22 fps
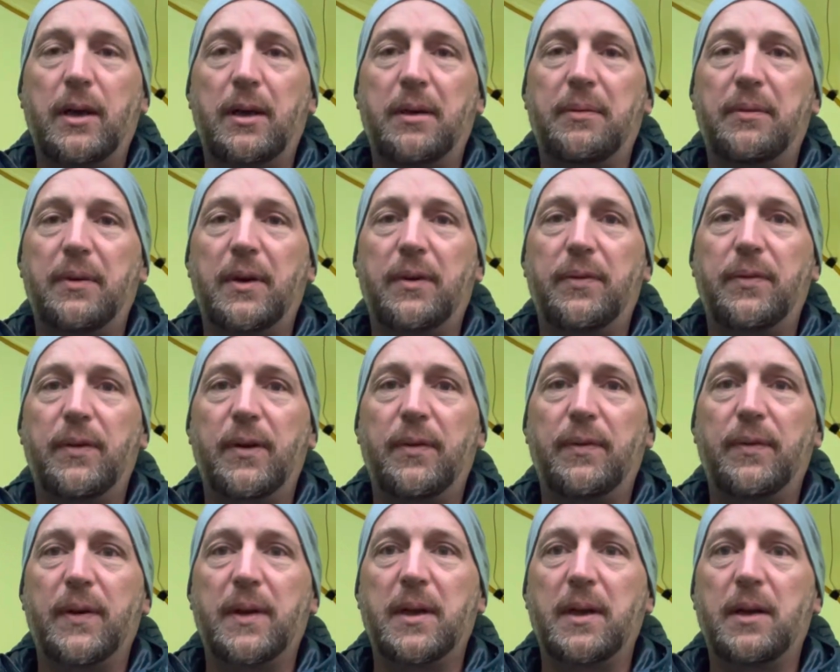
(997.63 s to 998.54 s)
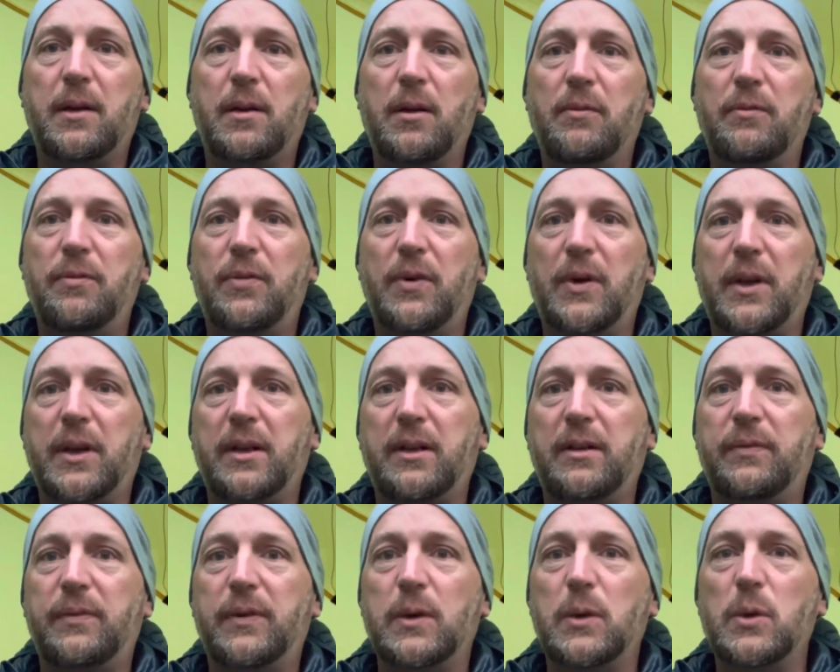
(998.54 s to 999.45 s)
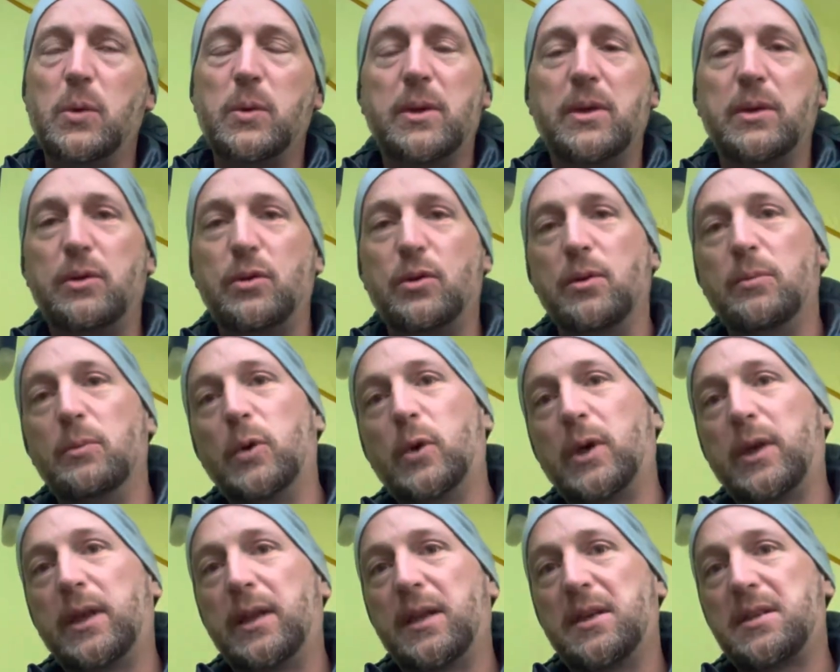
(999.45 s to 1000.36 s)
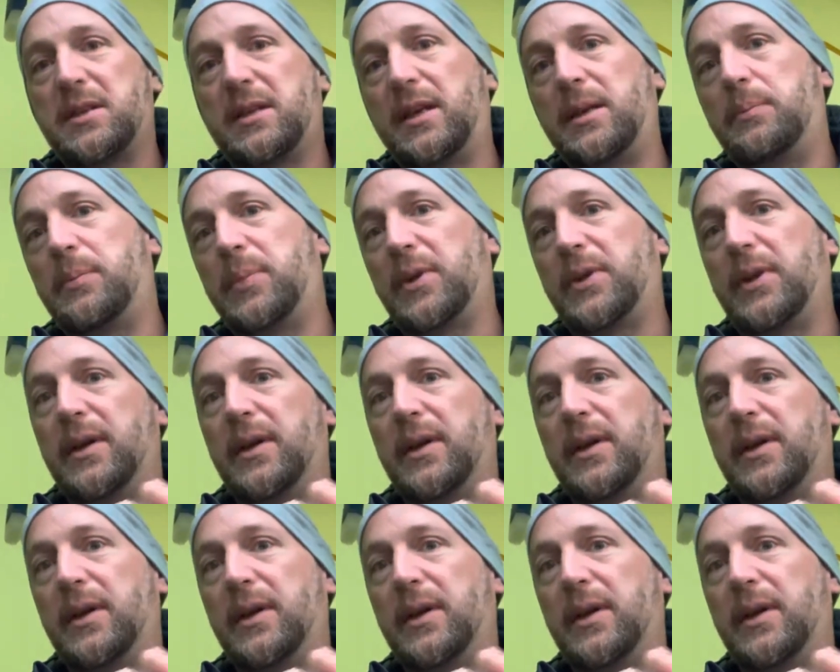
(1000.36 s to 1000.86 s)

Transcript: if I can come further afield and do more of this type of